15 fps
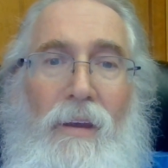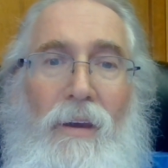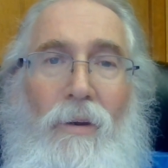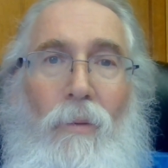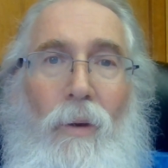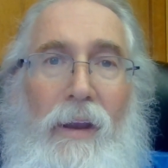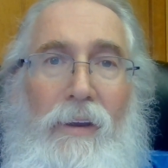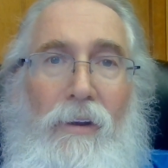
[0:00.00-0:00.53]

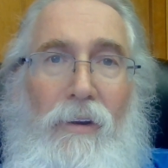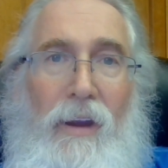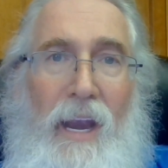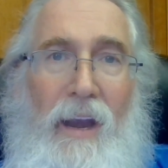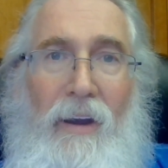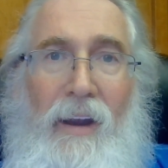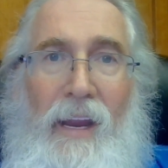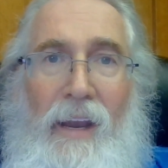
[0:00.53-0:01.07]
while you're
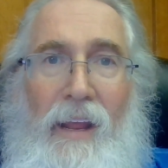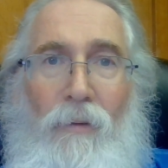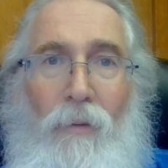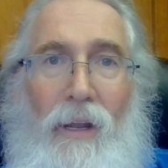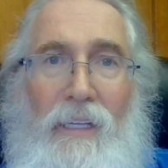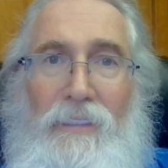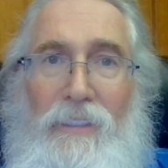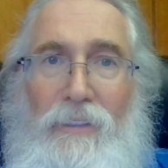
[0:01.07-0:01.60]
carrying it
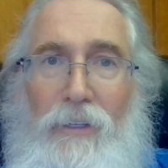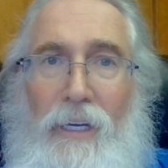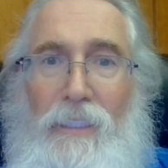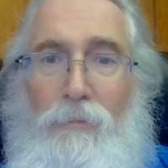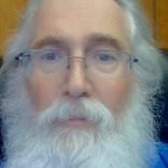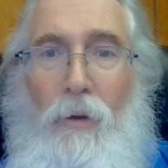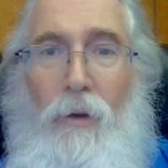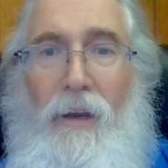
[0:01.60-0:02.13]
while it's in
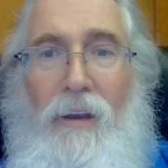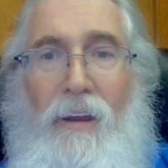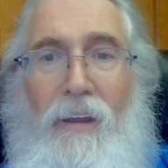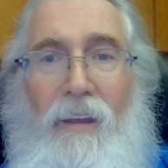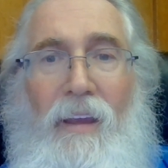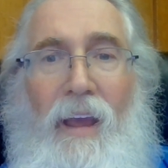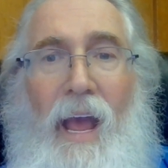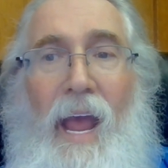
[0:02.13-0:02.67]
transport,
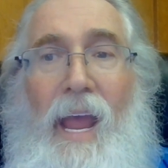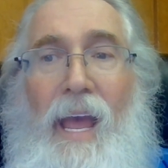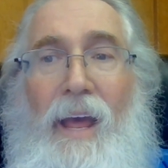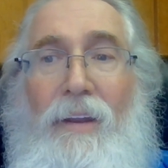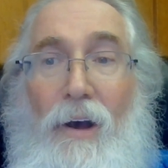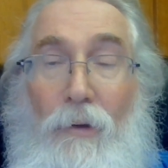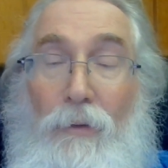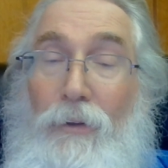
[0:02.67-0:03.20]

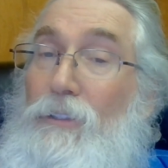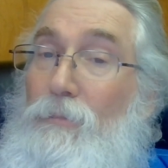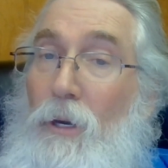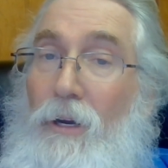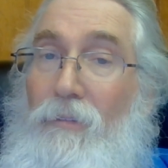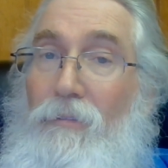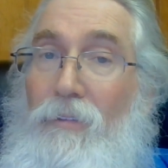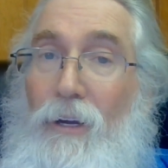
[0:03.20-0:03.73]
and own a
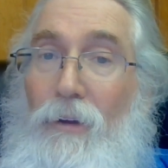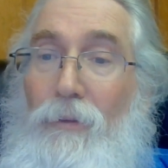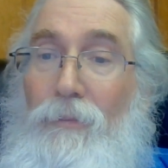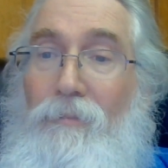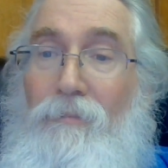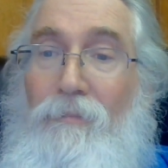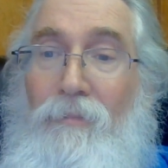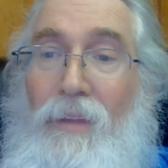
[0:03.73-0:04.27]

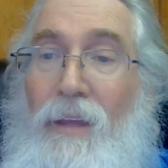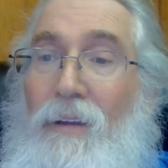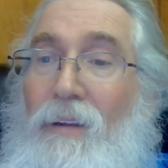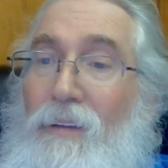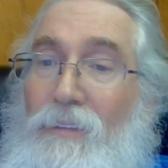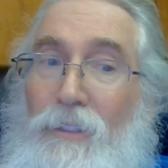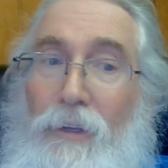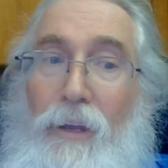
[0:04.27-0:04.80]
smartphone
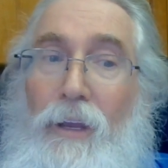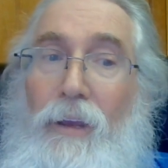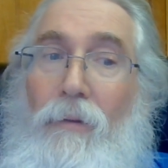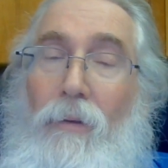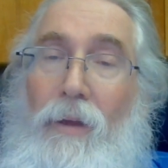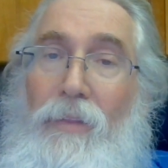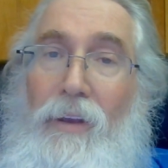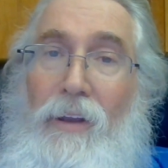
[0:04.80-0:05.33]
so you can
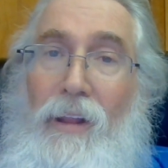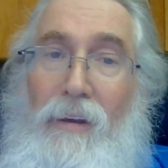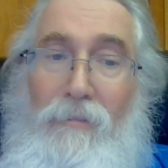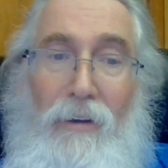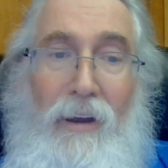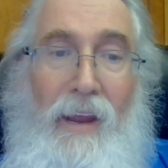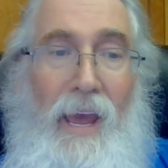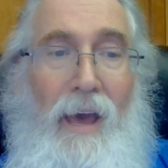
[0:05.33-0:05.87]
run the
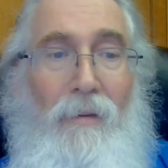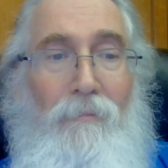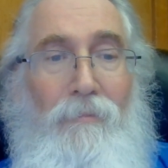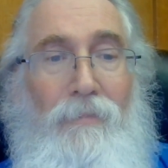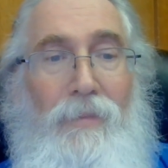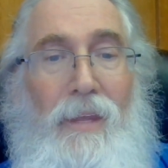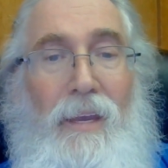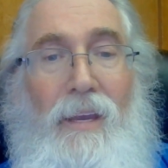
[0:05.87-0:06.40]
delivery app.
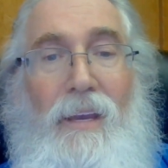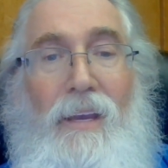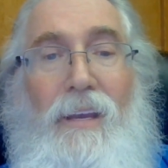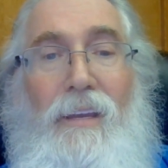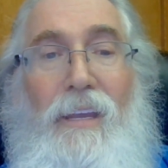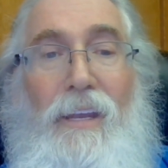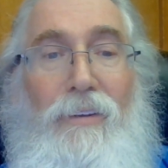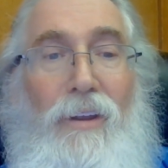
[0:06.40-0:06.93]

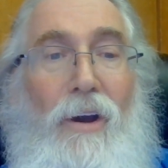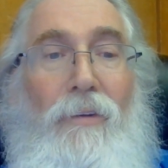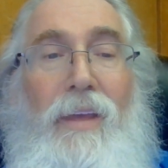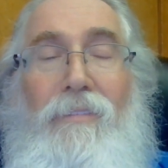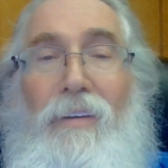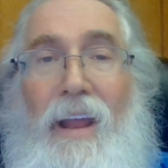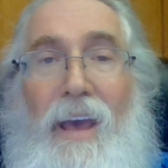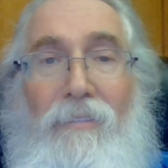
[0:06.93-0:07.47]
You don't
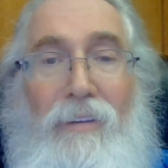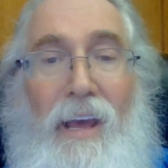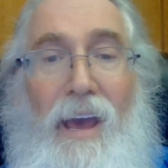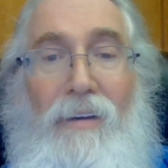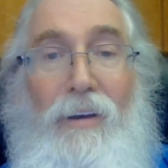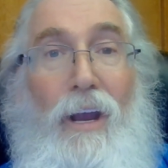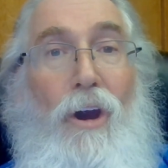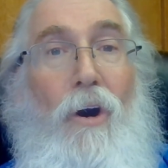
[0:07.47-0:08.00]
even have to
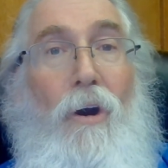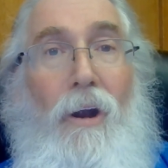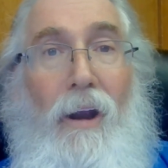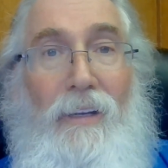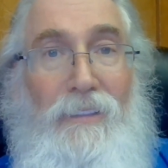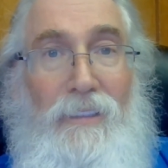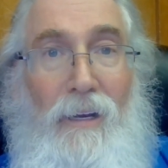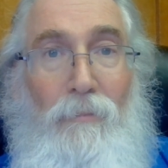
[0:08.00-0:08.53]
have a car
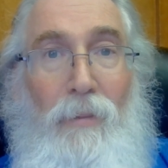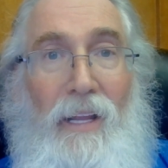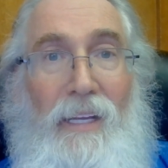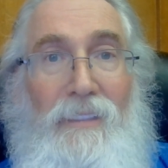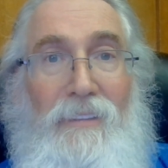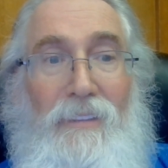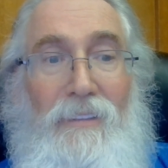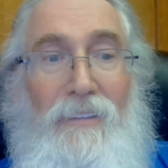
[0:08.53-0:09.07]
in some
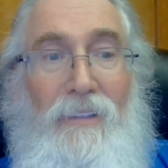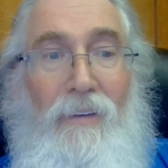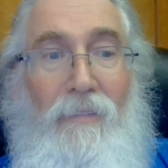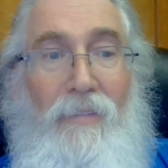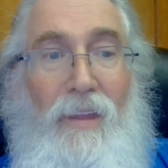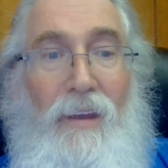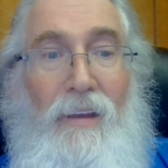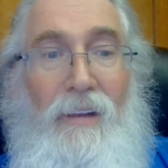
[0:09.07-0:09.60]
places.
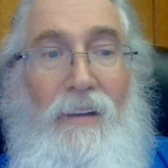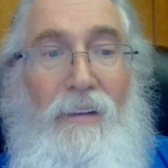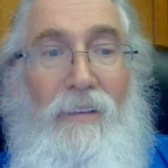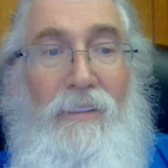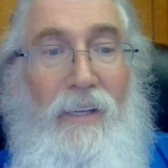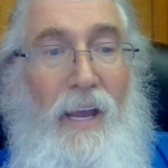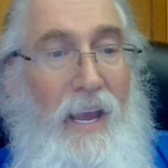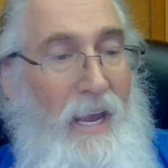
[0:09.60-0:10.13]

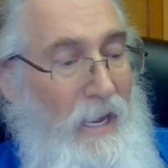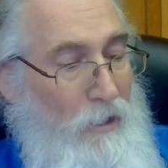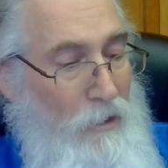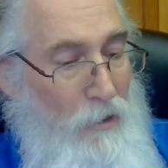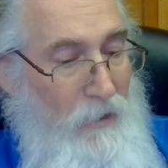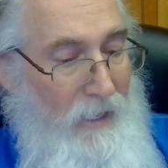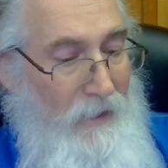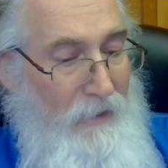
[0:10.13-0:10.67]
Say
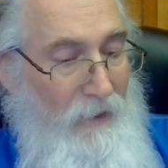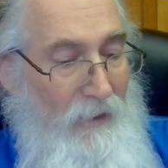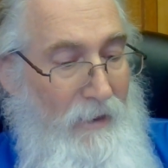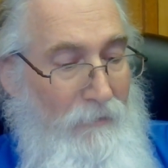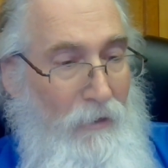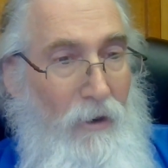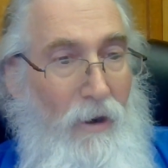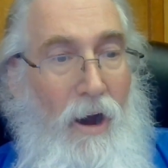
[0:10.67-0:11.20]
you can
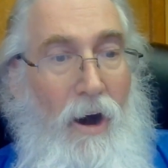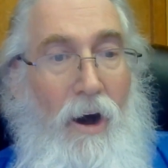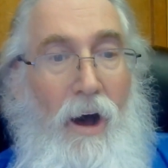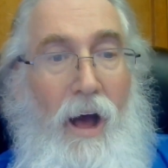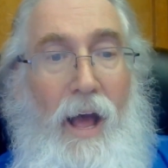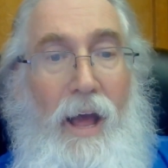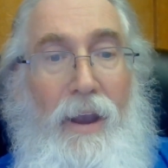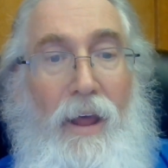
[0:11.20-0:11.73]
deliver
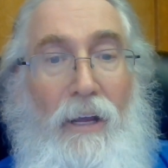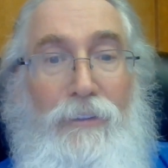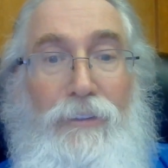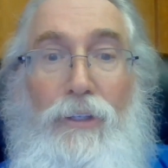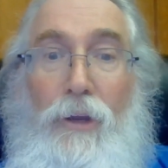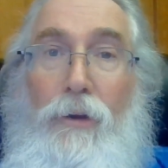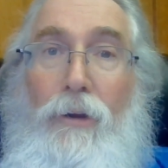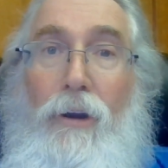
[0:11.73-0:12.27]
on a
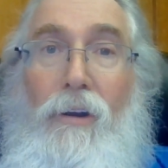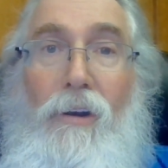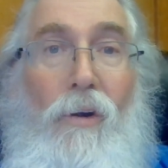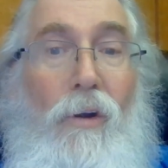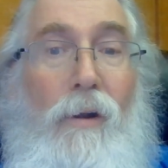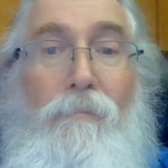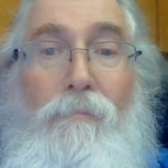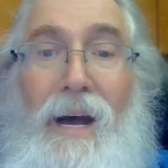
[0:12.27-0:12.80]
scooter
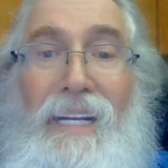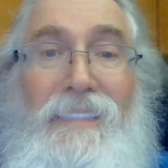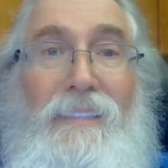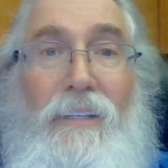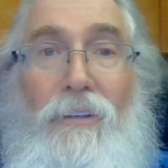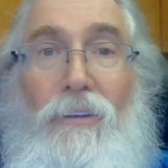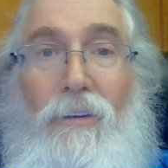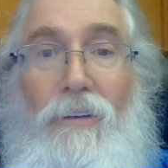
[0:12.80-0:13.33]
or a
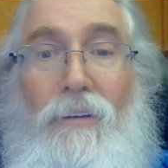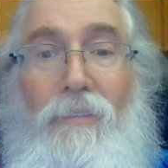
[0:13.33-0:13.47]
bicycle